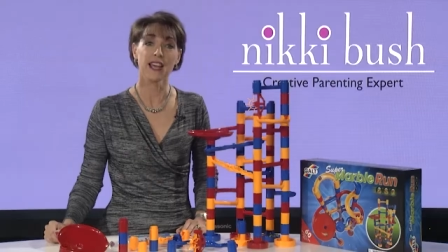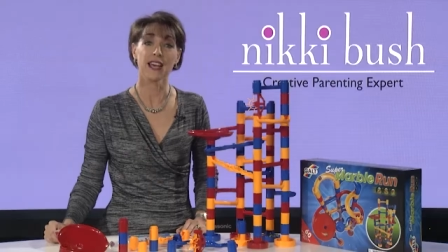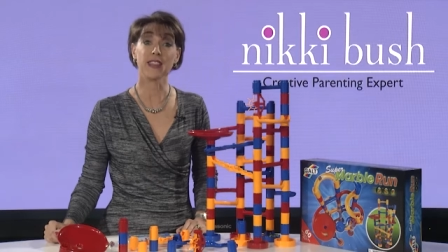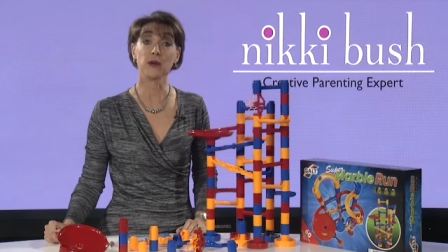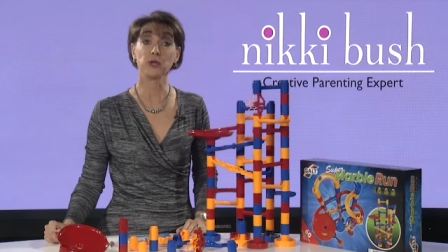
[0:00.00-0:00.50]

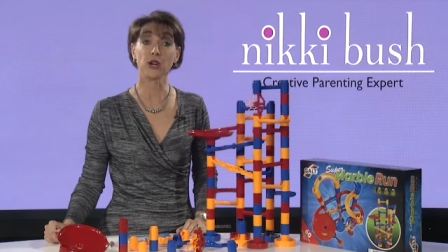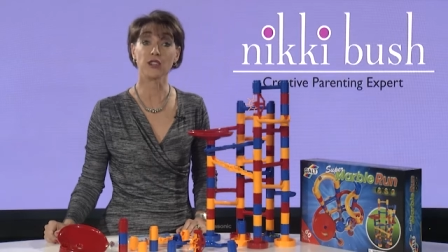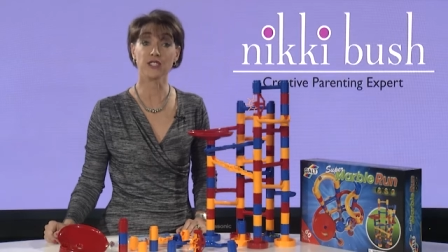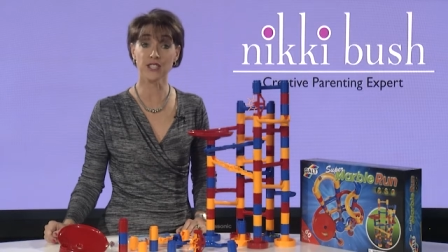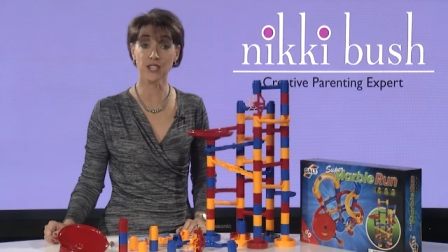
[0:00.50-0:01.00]
and they will
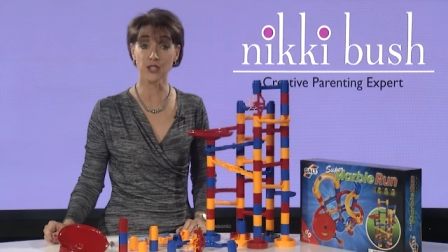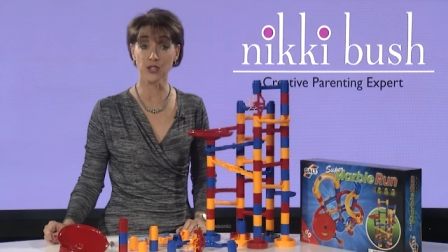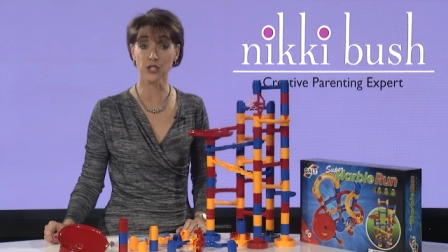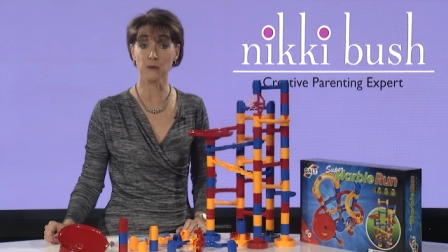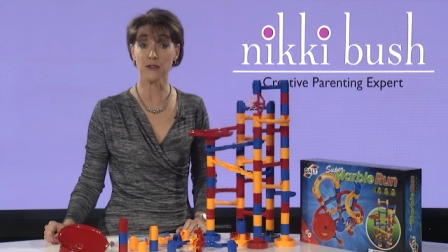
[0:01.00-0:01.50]
continue
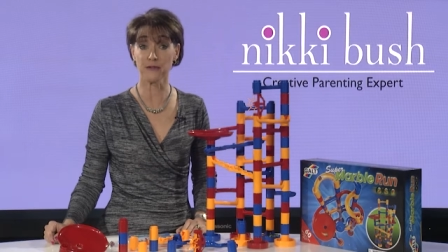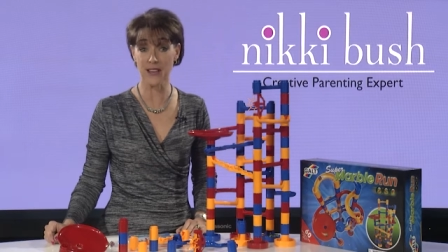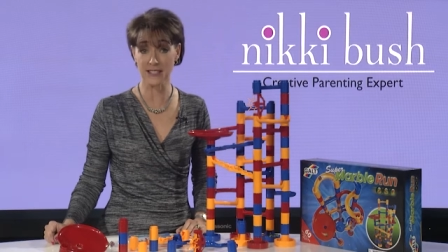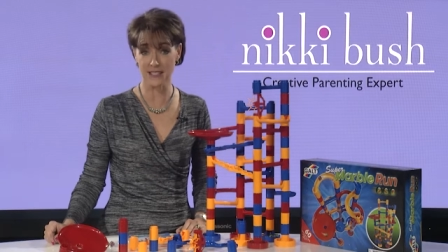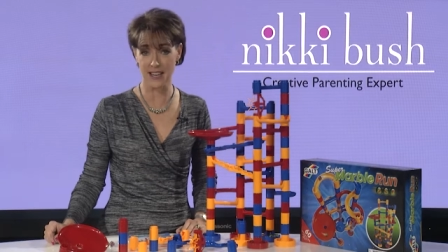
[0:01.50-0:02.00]
to be
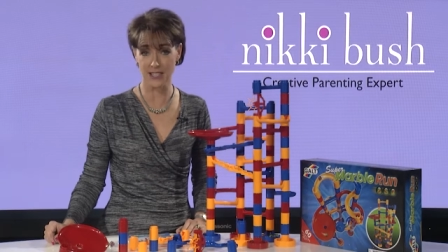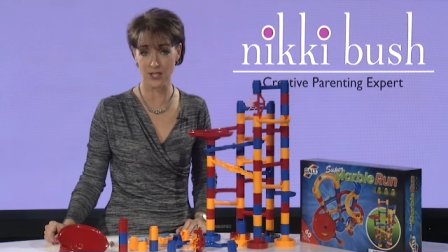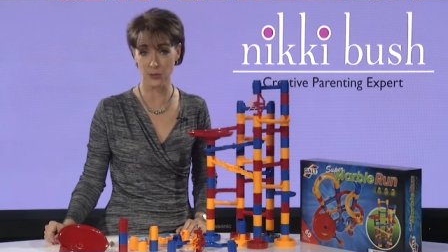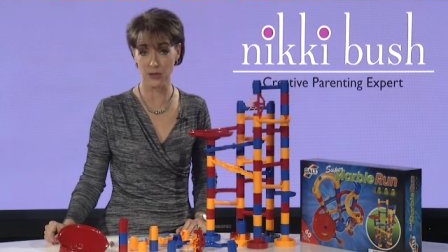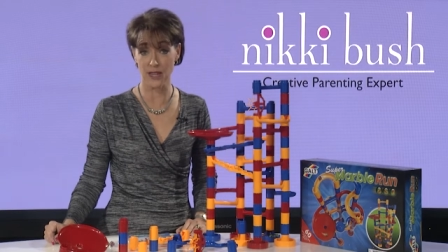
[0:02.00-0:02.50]

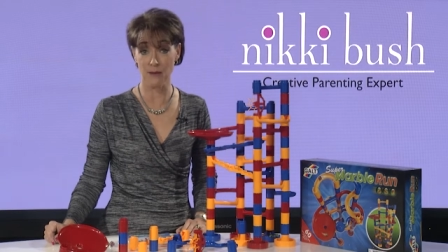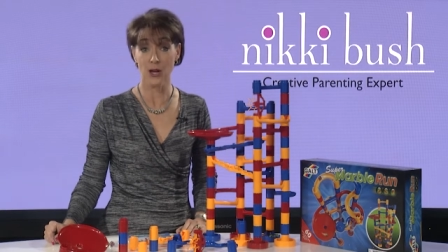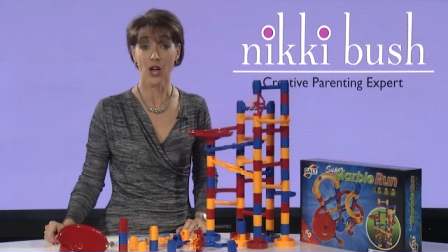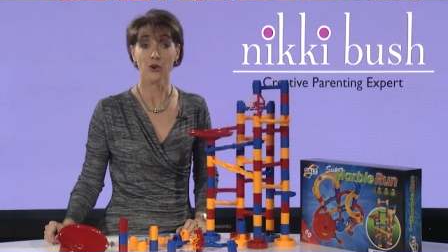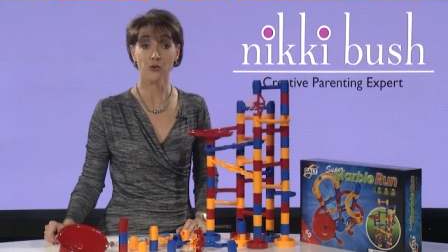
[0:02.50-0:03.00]
fascinated with them
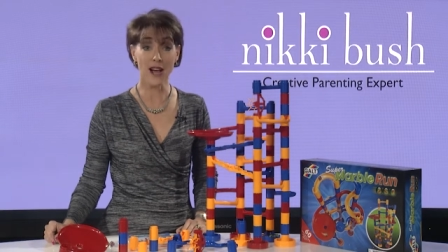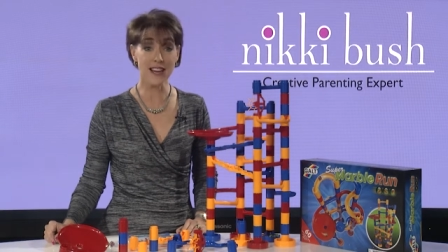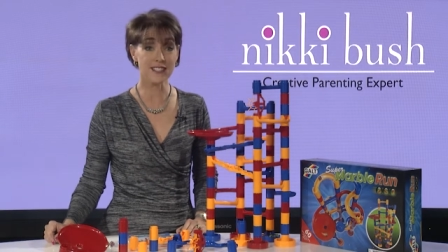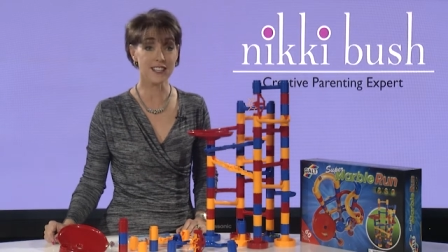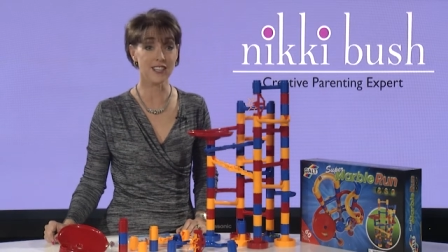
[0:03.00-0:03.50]

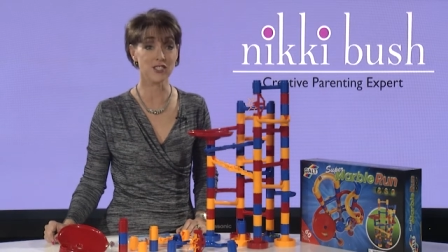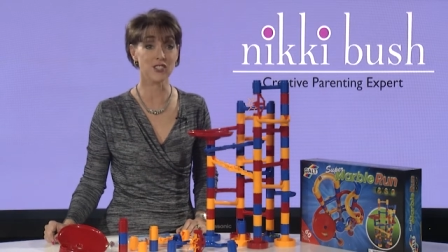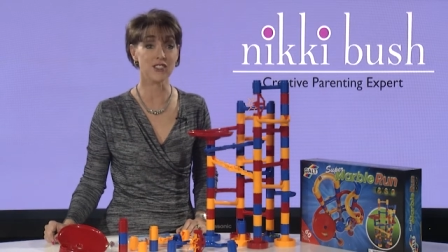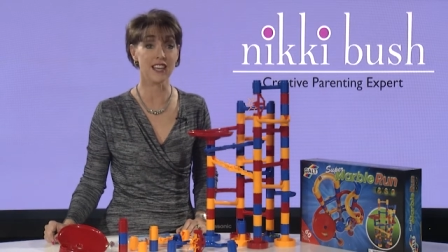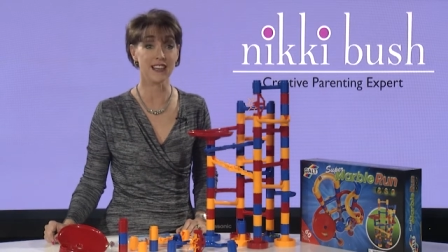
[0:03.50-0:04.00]
right
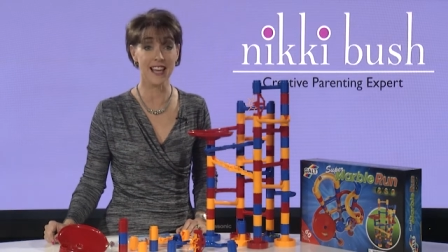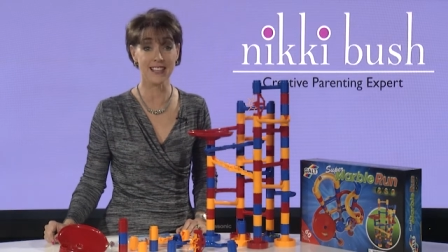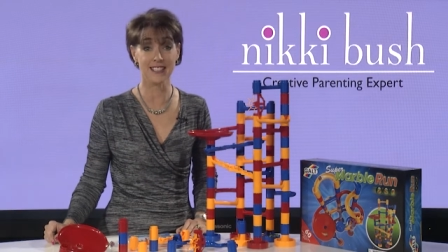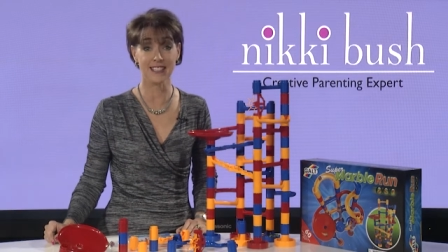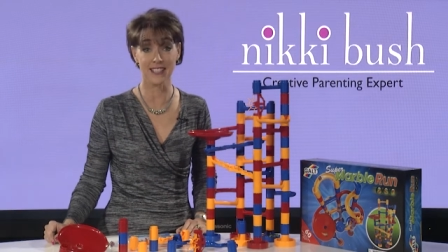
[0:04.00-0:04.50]
into their
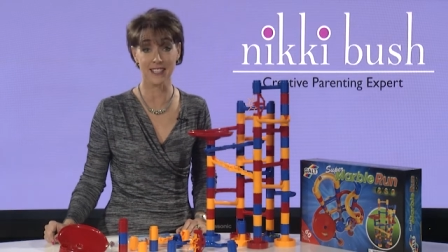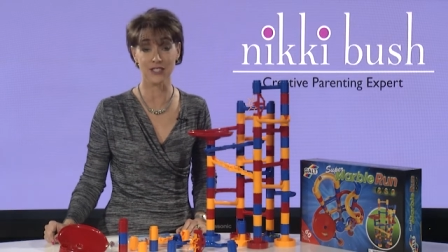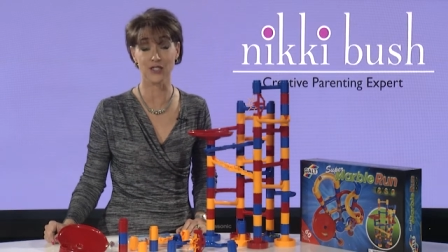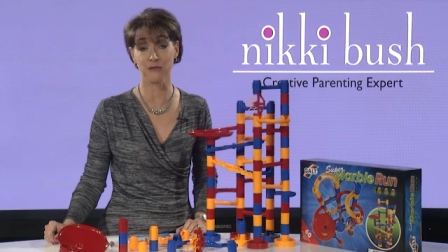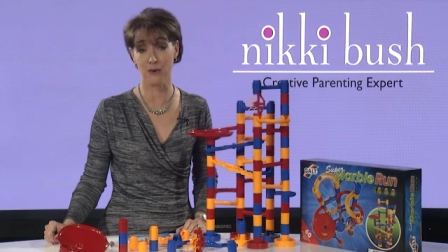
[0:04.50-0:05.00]
latter
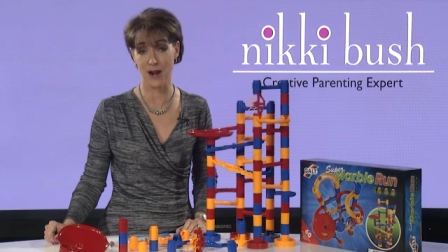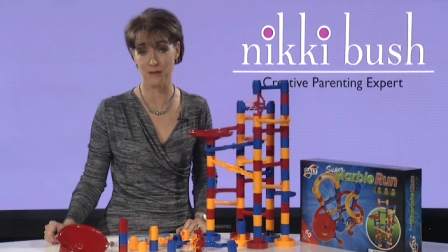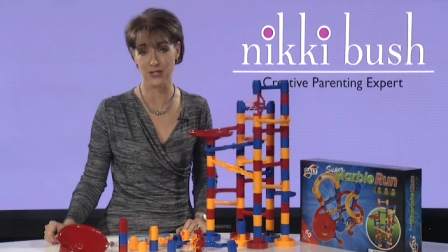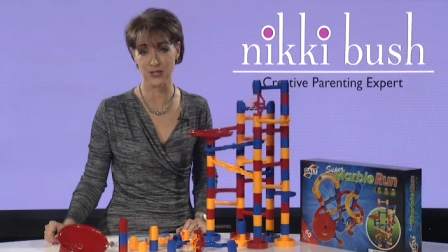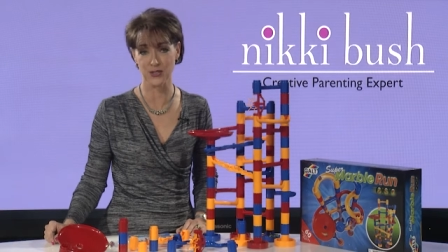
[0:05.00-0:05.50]
years of
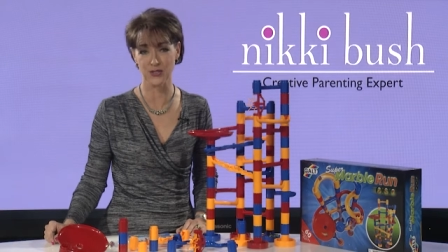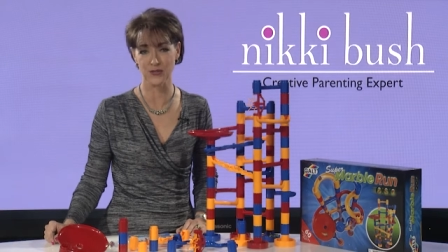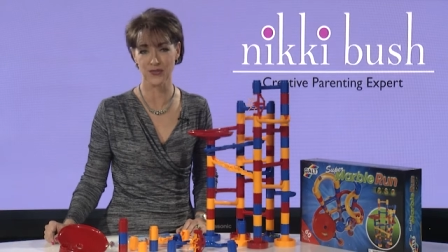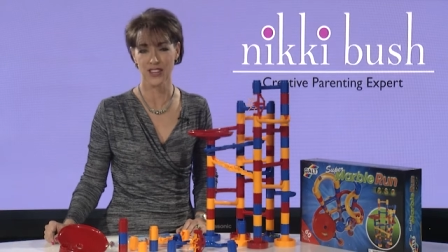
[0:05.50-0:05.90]
primary school.